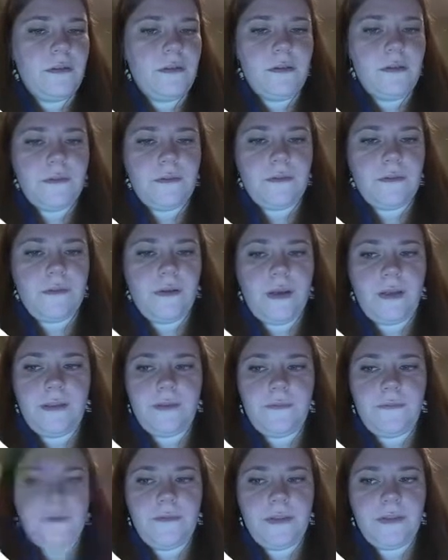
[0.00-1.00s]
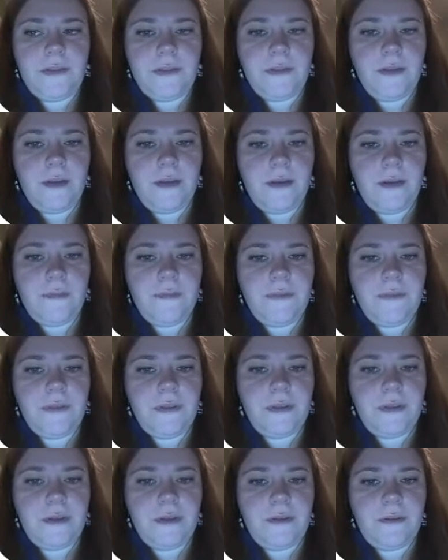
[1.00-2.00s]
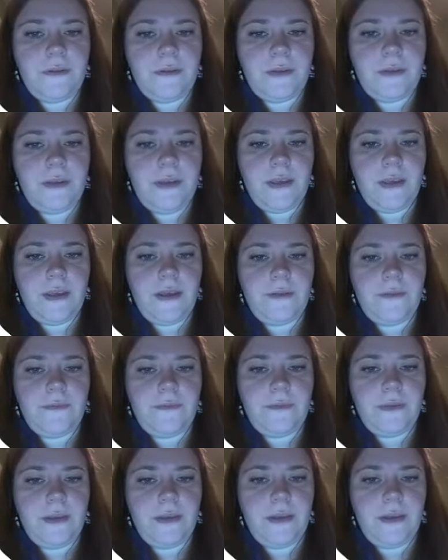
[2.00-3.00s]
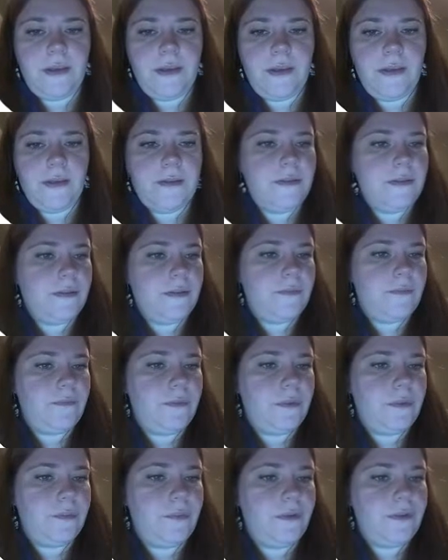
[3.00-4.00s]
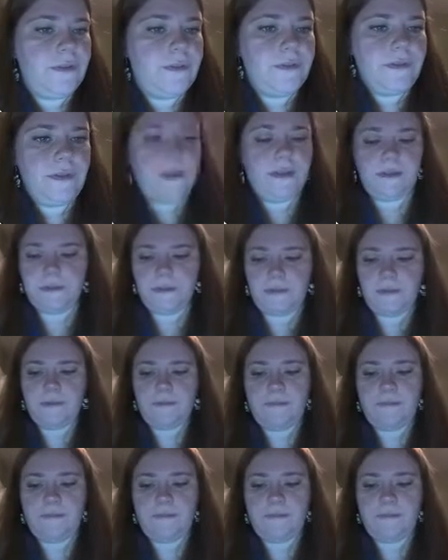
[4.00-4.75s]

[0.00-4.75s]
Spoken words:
So all of these nubs are going to have a height of 1.6.